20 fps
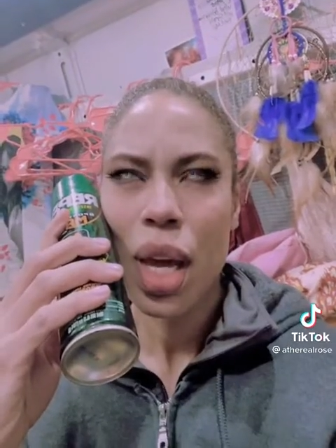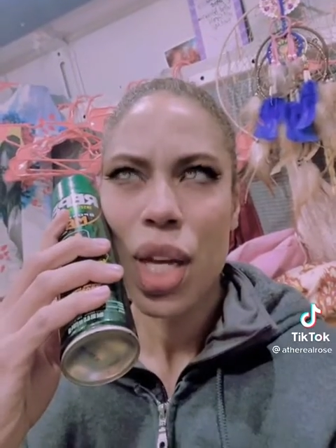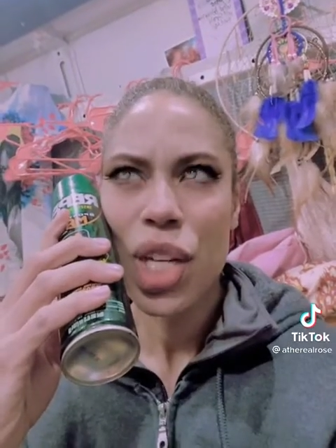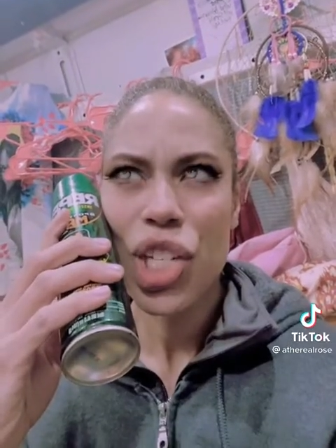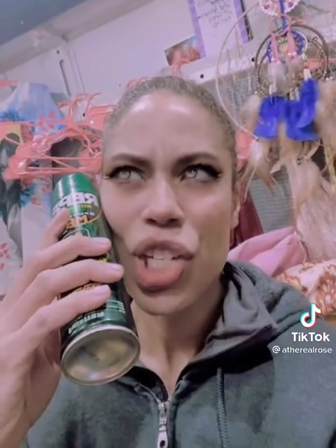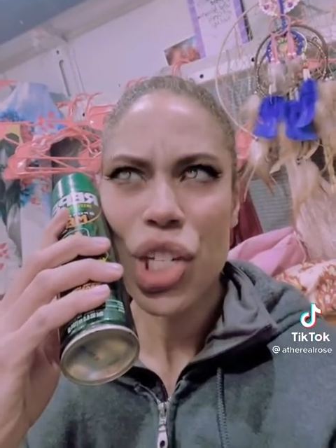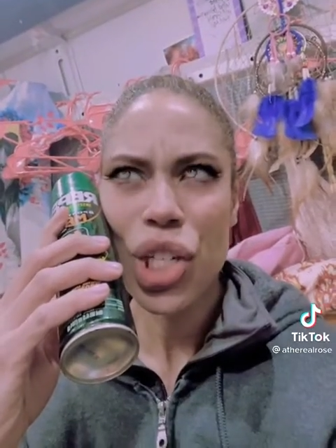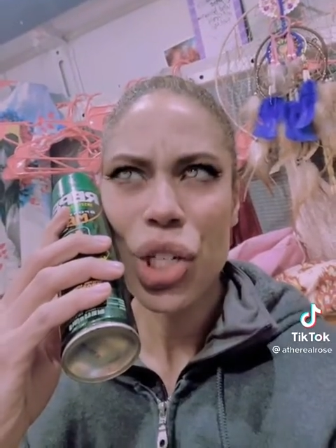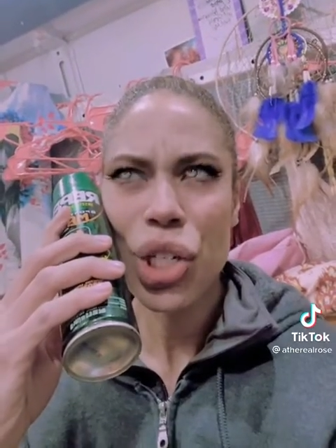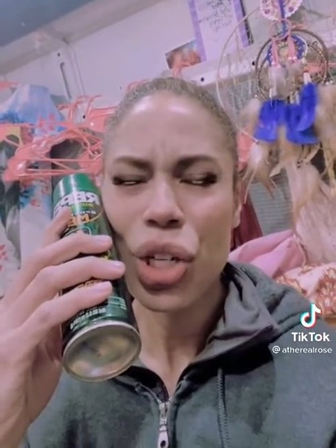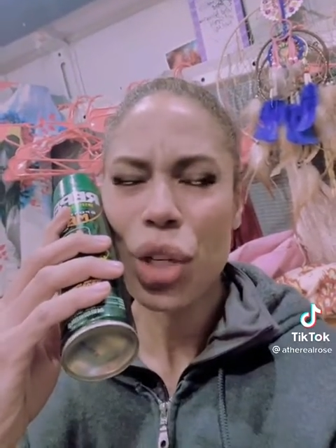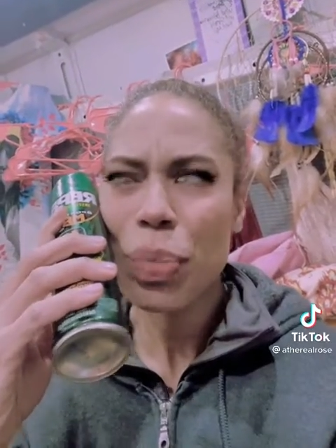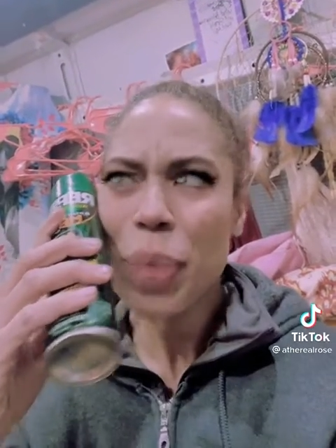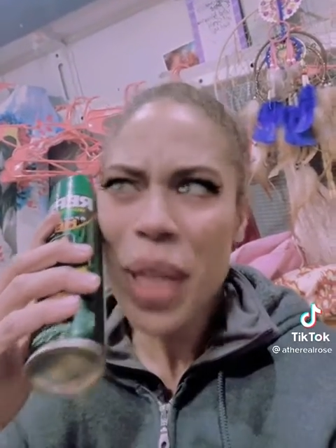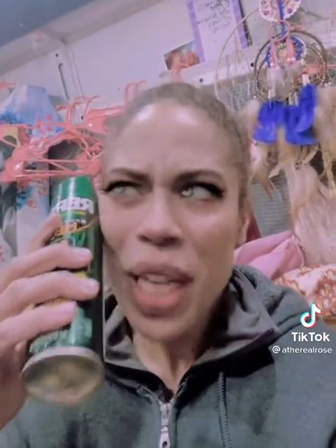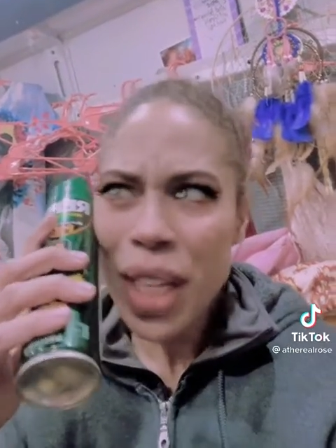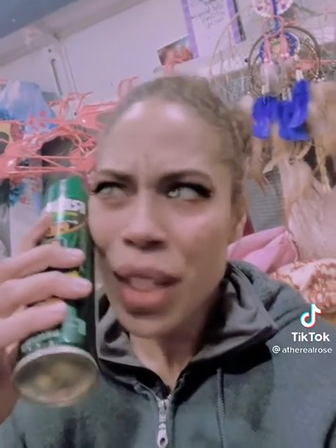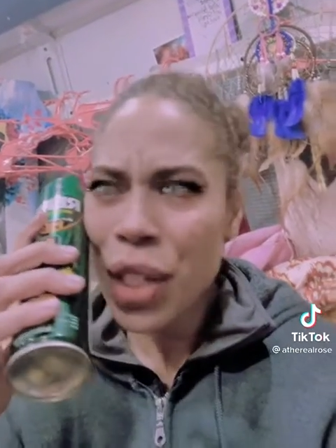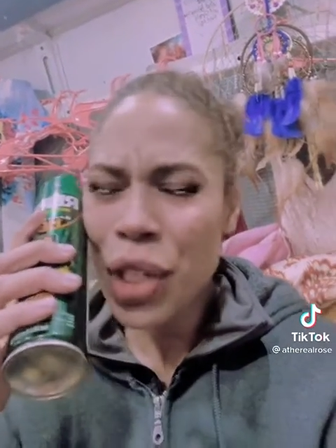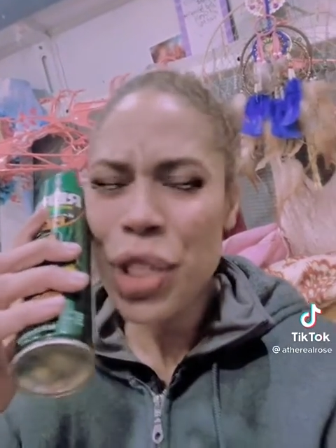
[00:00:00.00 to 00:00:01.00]
She should
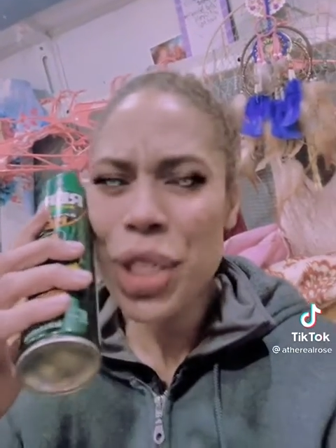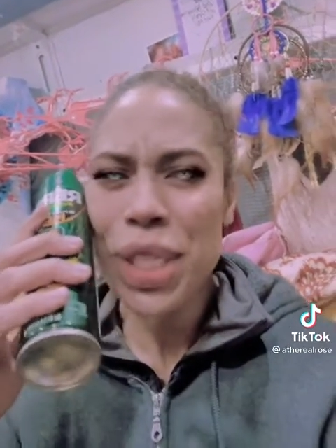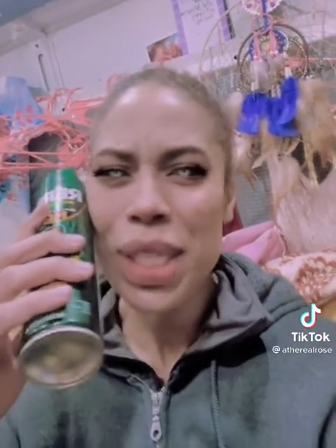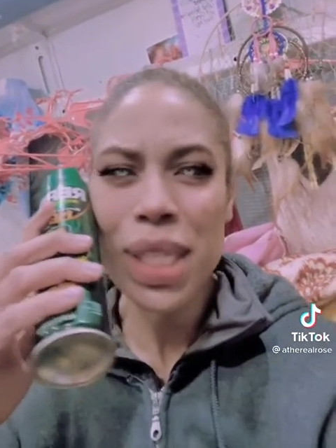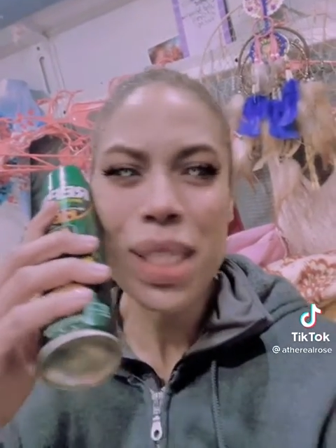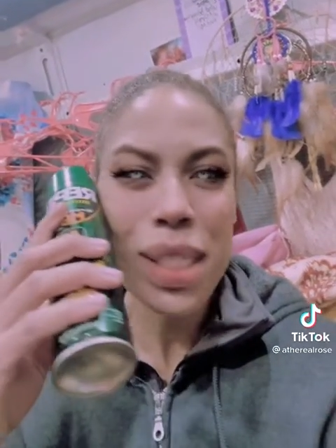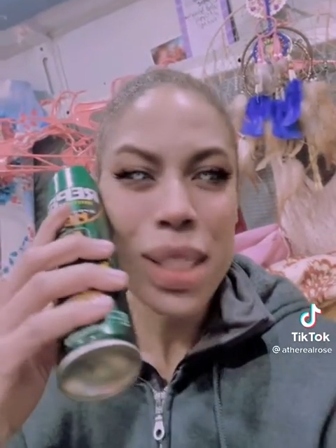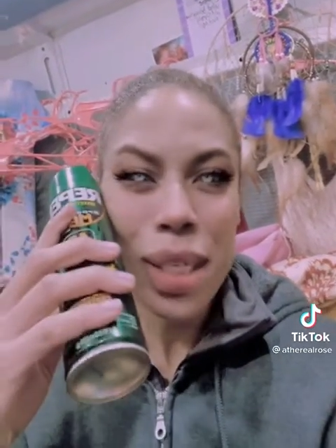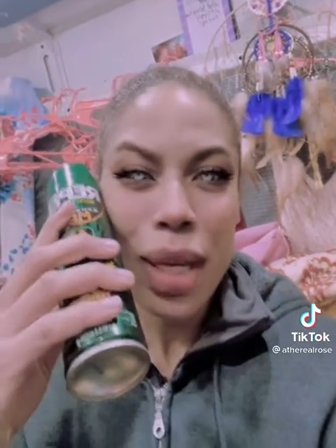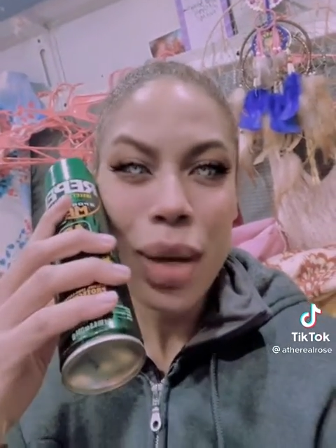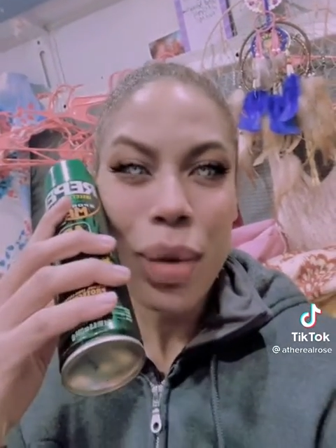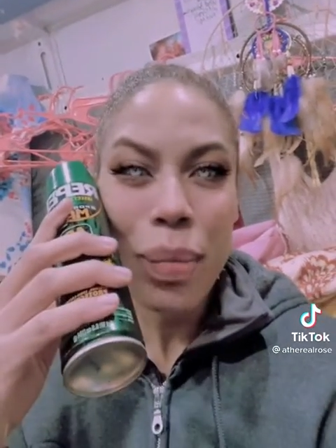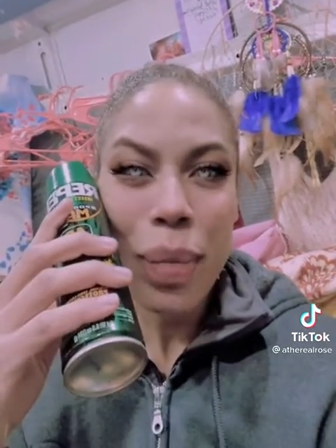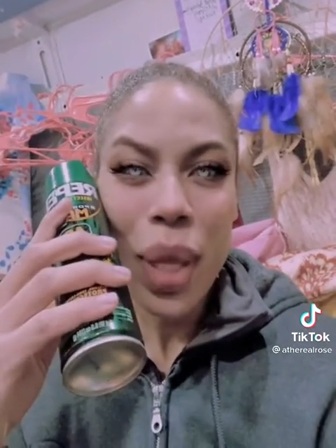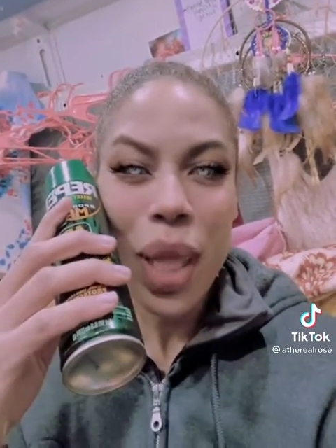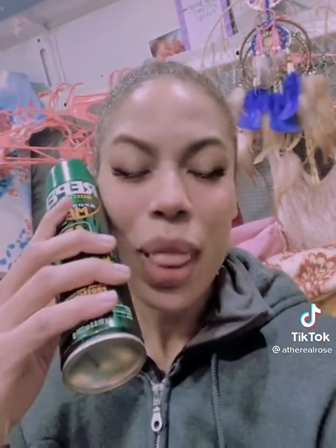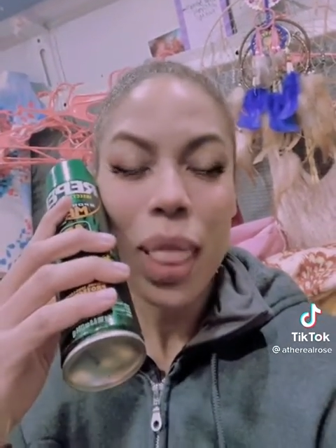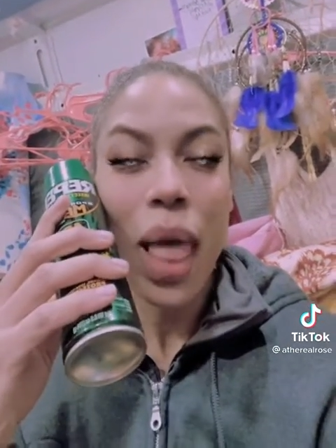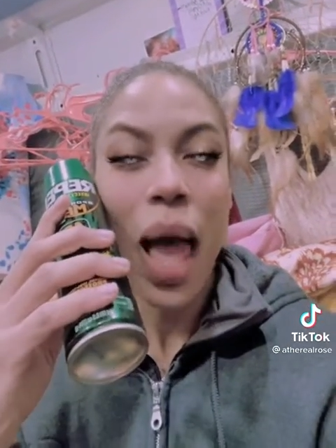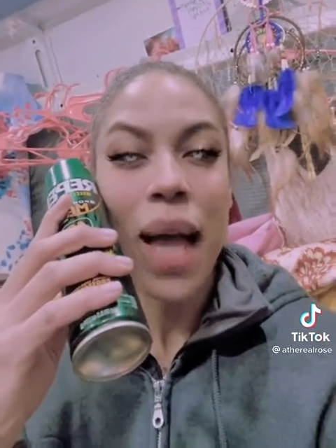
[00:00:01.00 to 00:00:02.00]
be in your
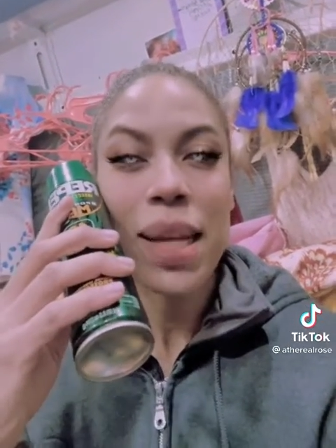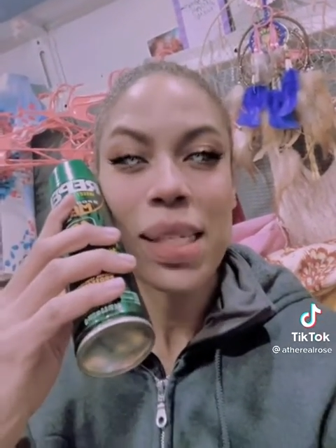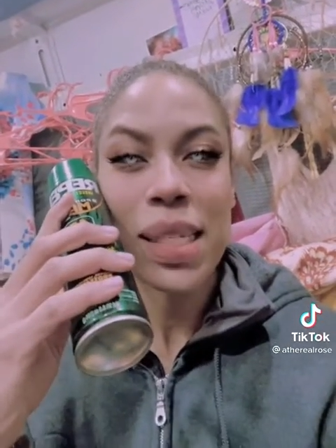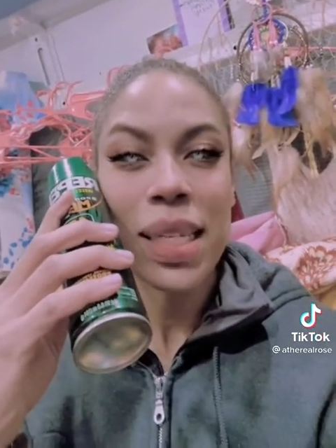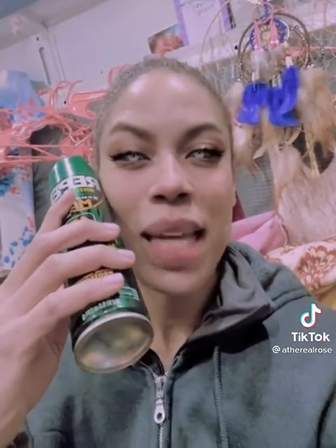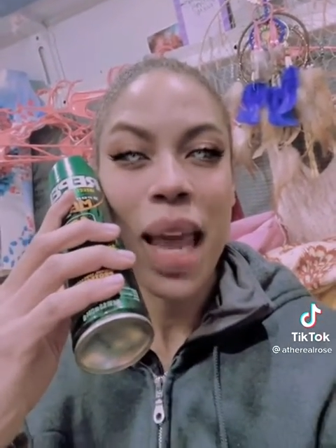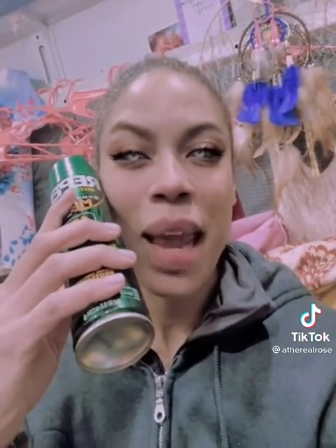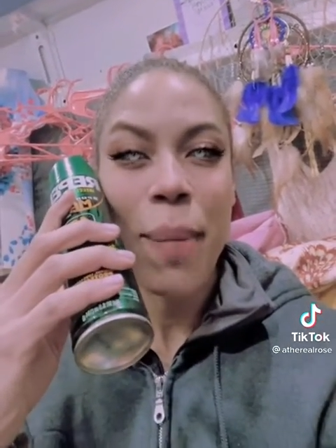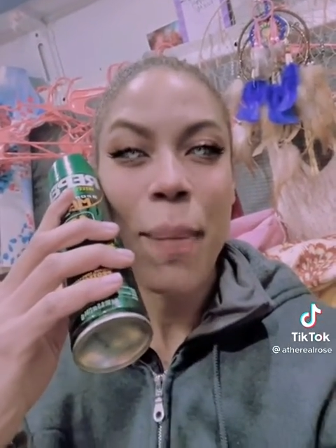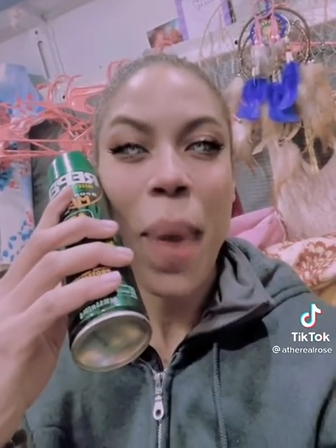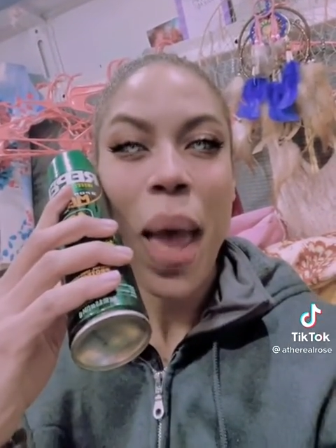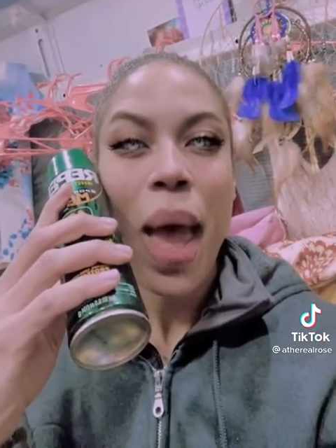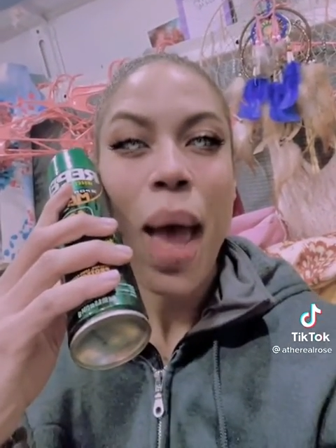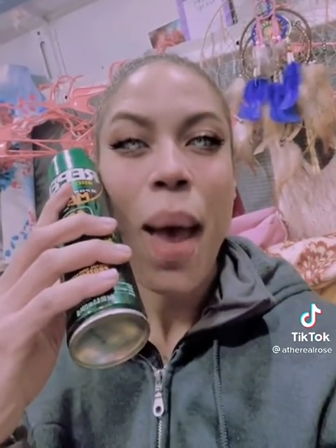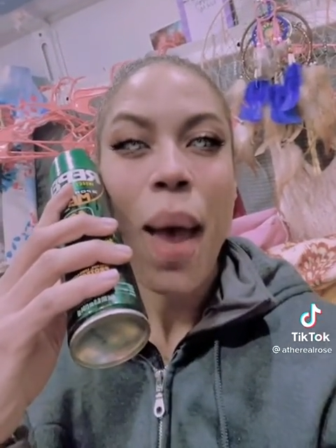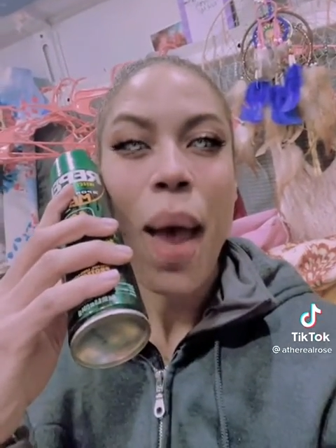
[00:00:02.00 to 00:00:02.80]
system. Last name